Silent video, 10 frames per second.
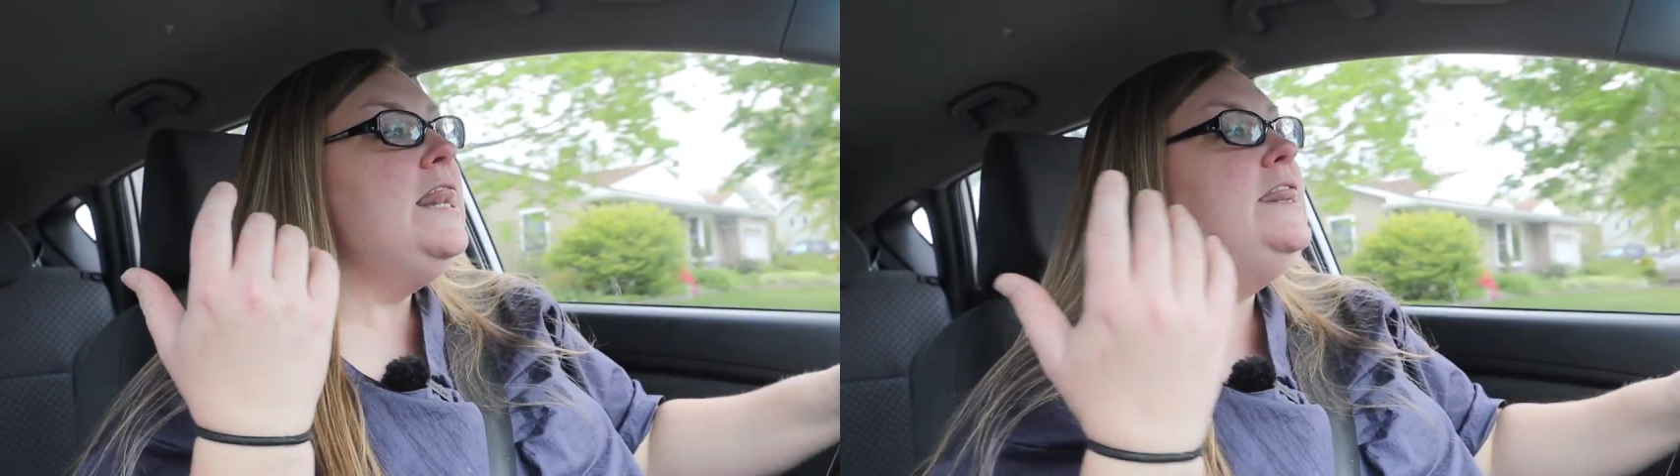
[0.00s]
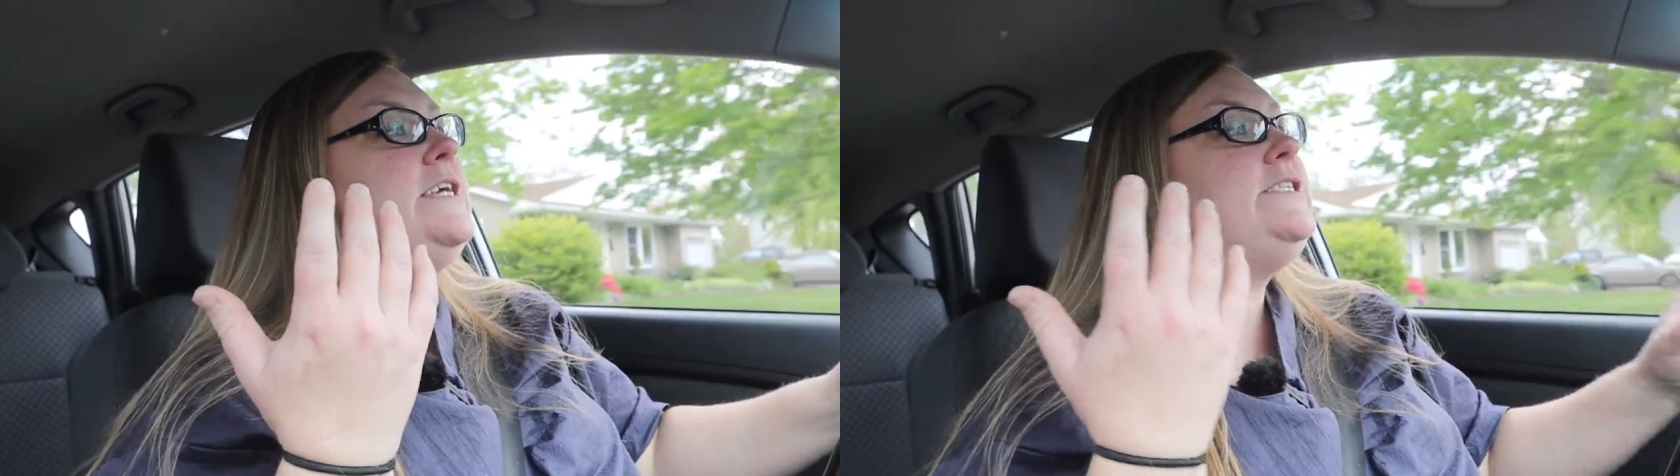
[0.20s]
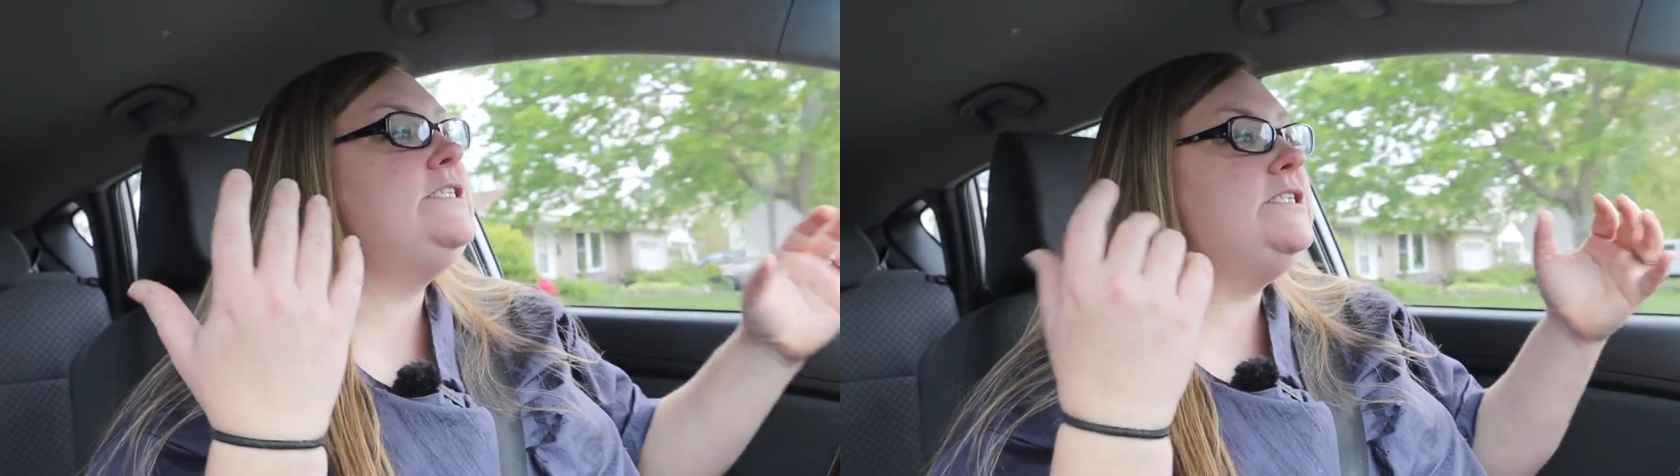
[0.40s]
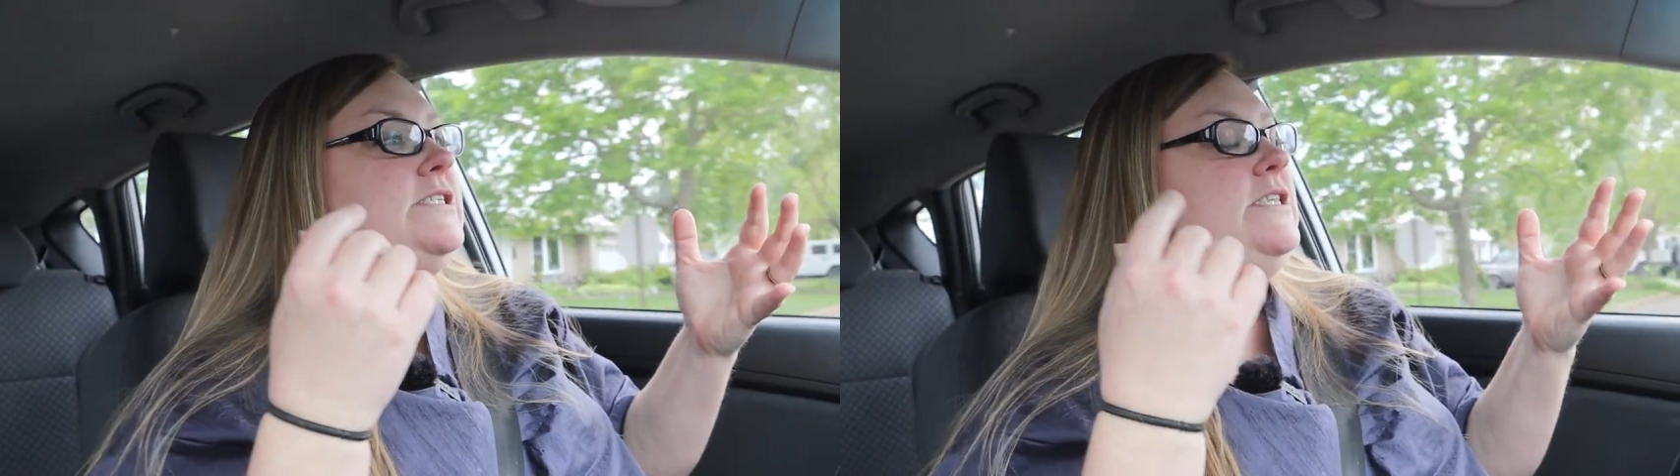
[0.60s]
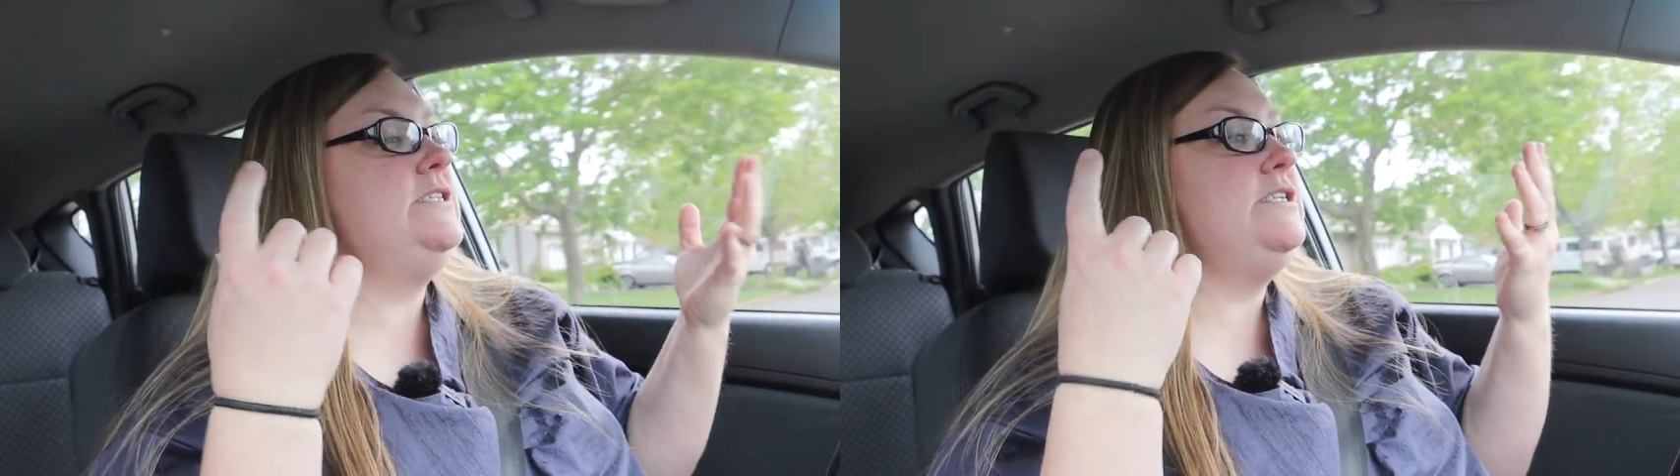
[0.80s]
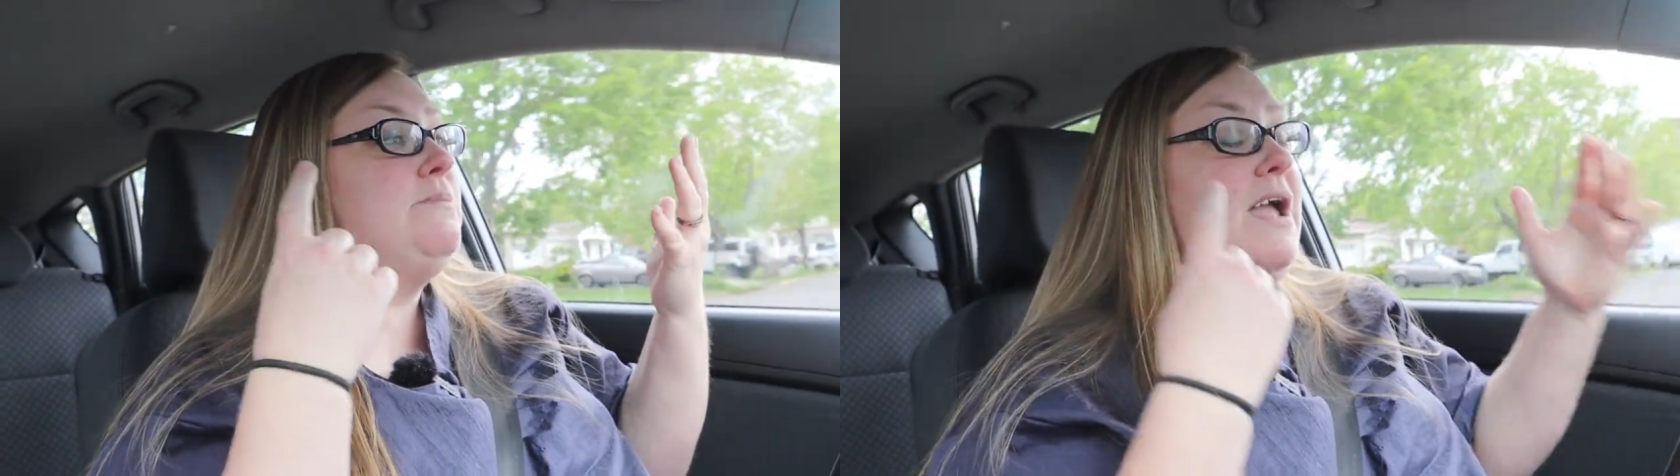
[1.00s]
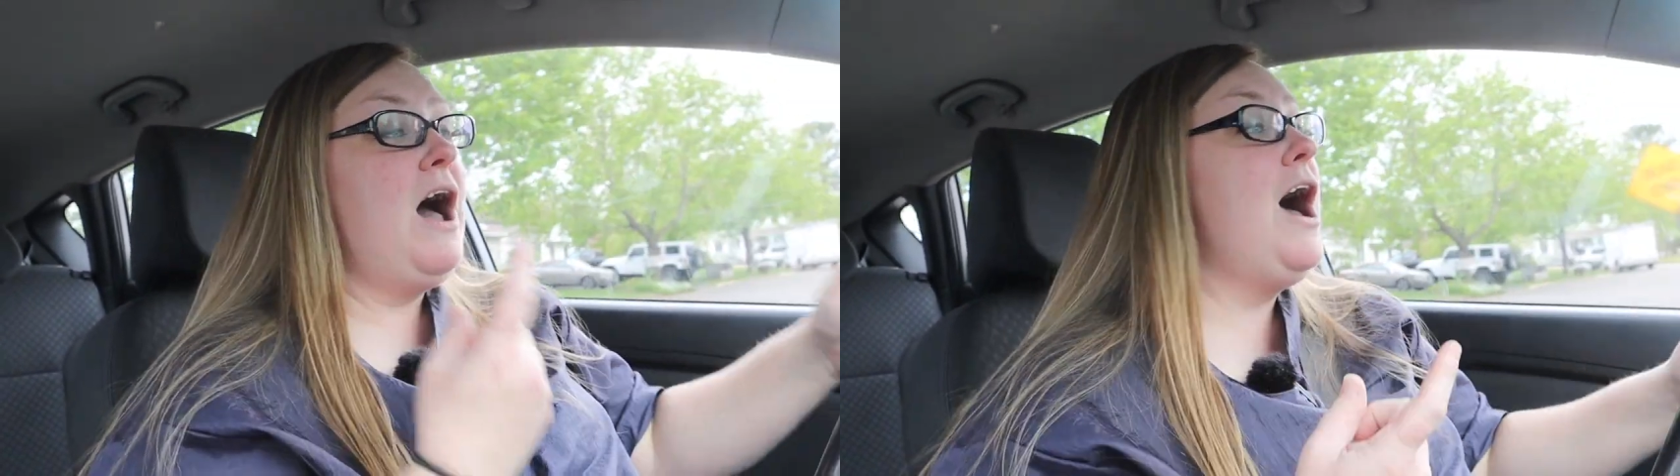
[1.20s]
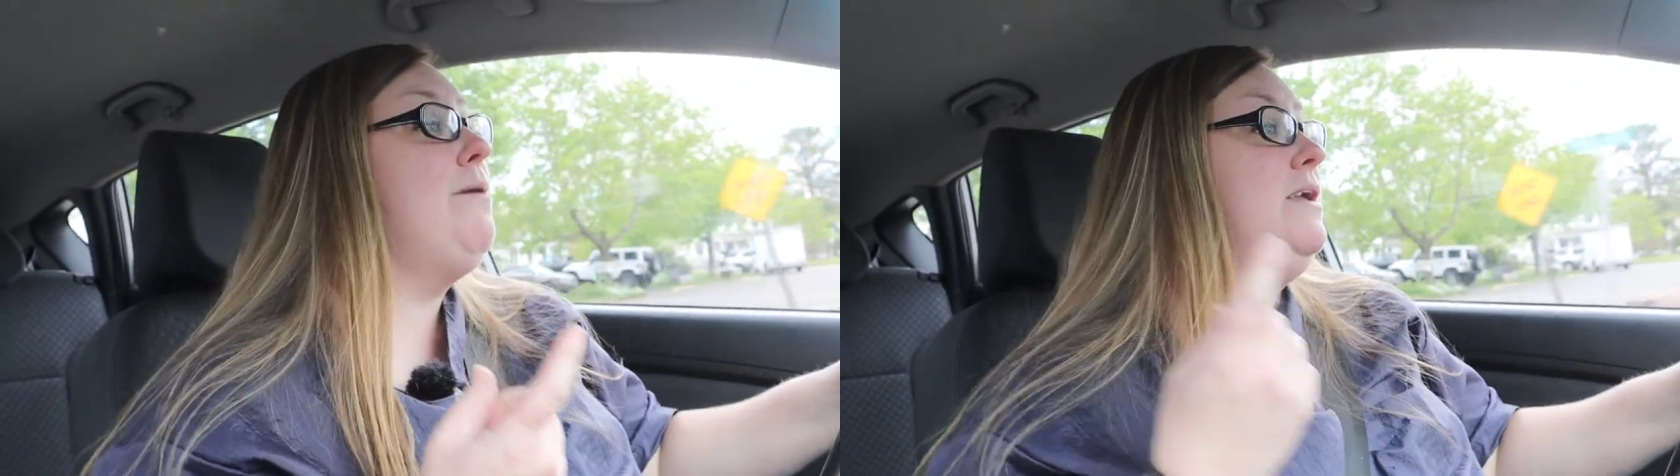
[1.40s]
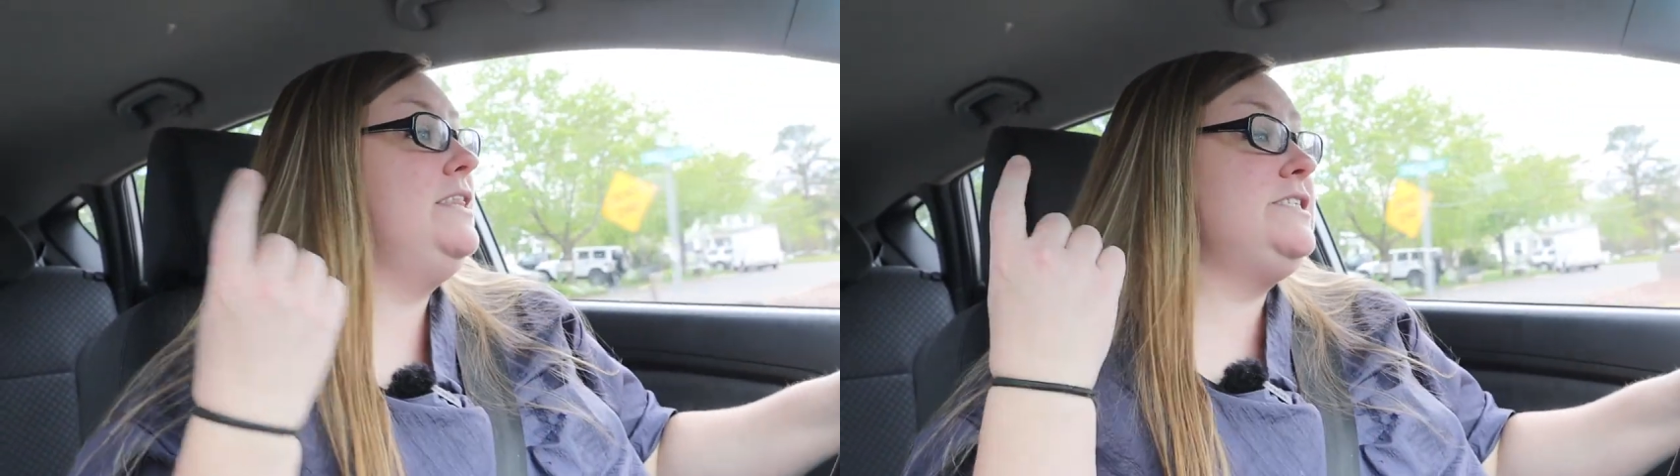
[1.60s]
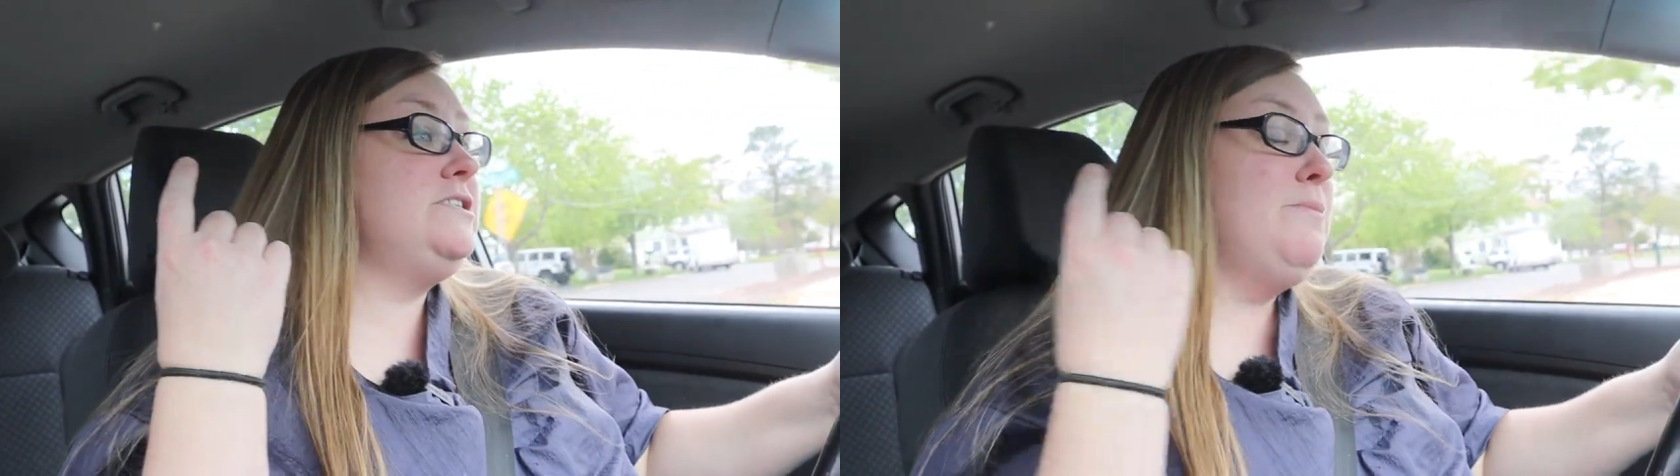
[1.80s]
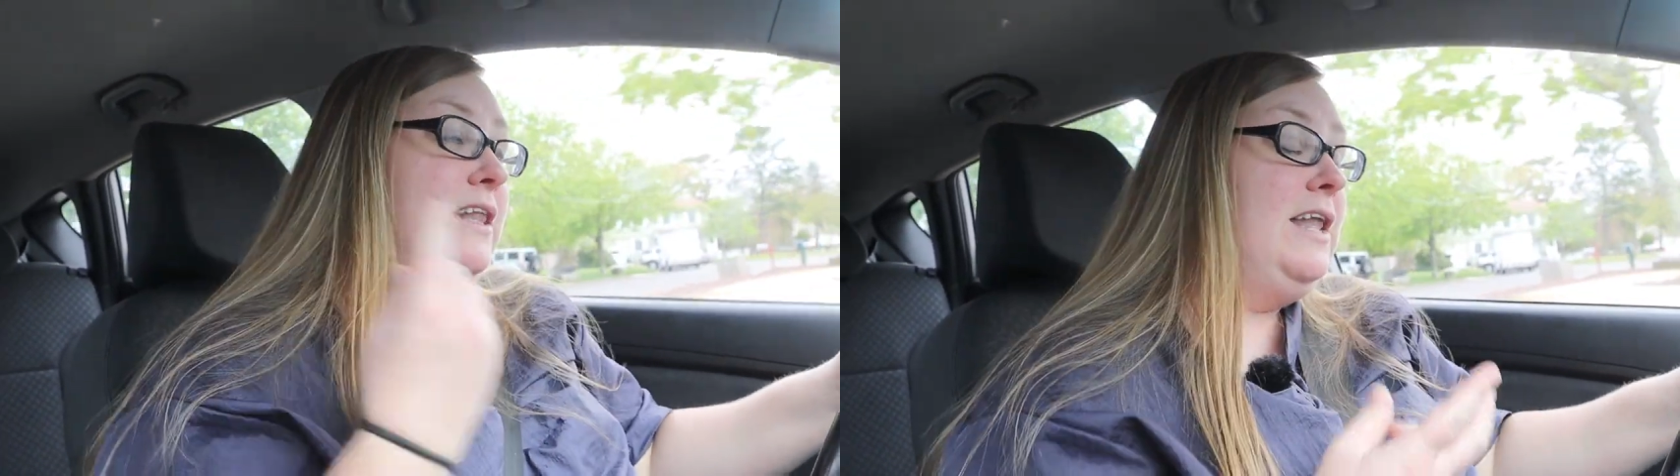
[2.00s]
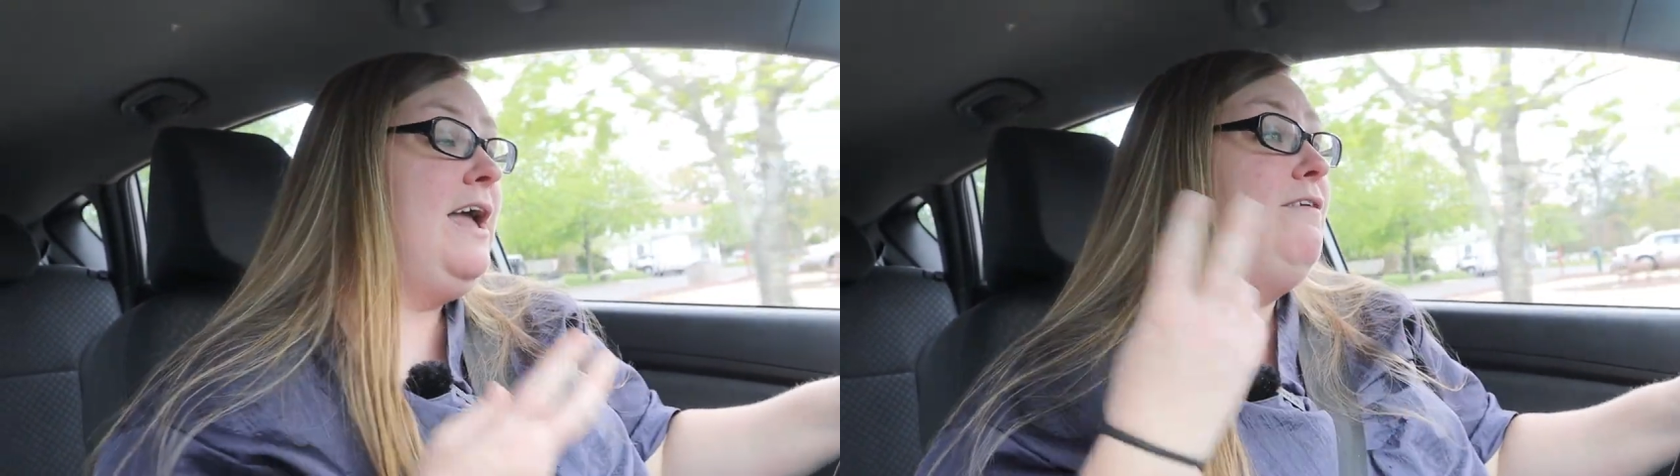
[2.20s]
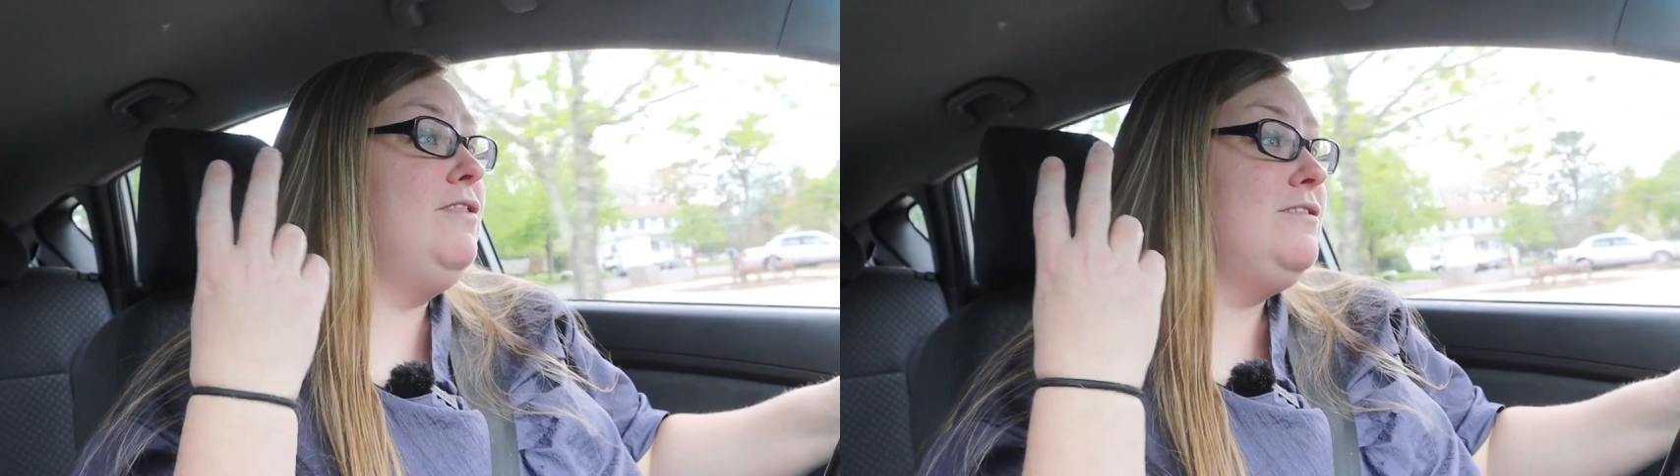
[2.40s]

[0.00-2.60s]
This is my hobby, this is my life,